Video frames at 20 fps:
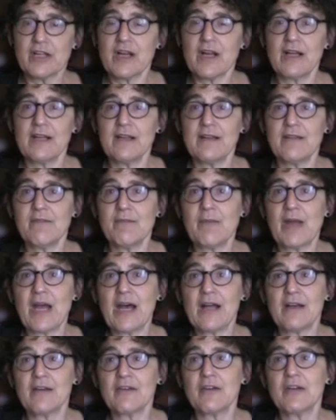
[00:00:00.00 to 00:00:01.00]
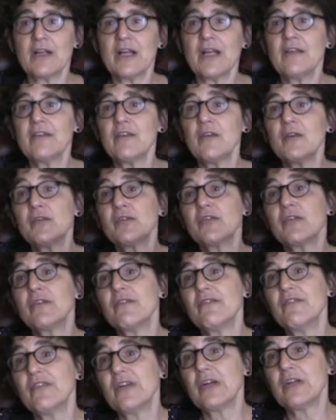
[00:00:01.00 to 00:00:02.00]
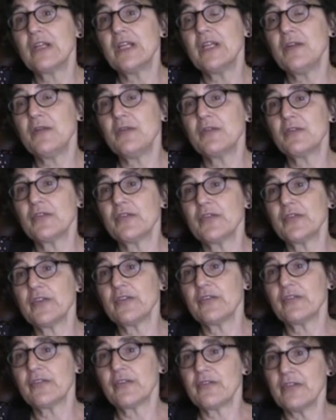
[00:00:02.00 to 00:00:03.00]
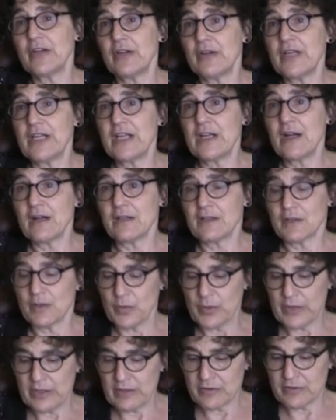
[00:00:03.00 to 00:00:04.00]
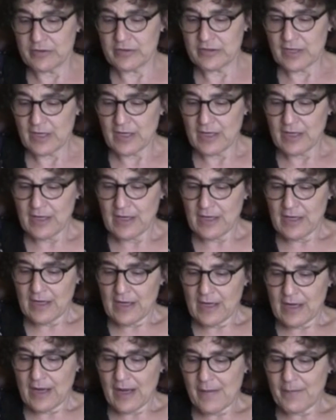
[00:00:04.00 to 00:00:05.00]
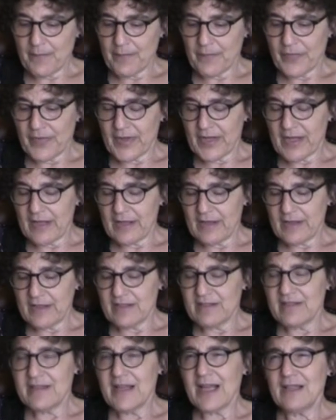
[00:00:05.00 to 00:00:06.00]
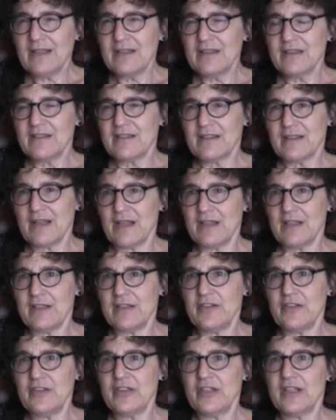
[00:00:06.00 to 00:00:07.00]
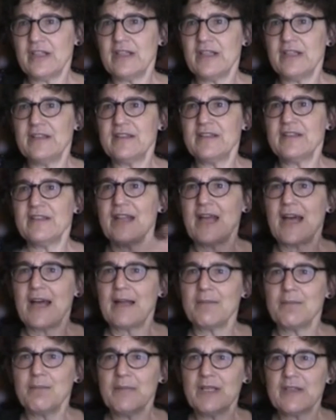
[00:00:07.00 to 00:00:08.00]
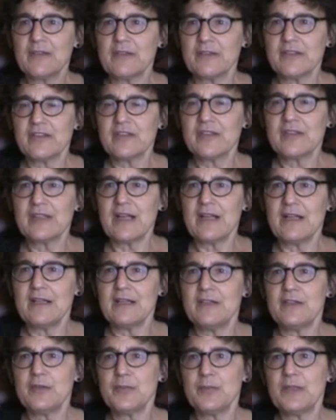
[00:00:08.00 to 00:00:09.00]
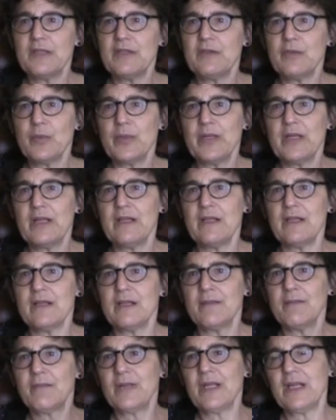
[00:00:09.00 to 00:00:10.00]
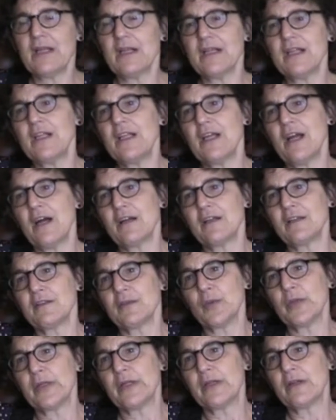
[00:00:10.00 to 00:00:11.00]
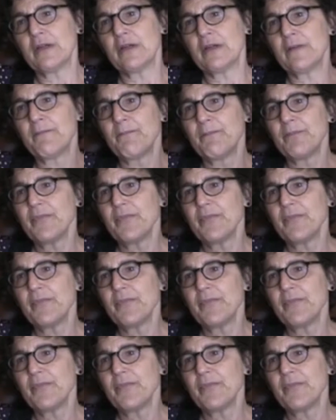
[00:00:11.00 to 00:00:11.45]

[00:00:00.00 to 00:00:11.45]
kind of matter. And those are very useful for very young lawyers. The second stage is that middle stage between being a young lawyer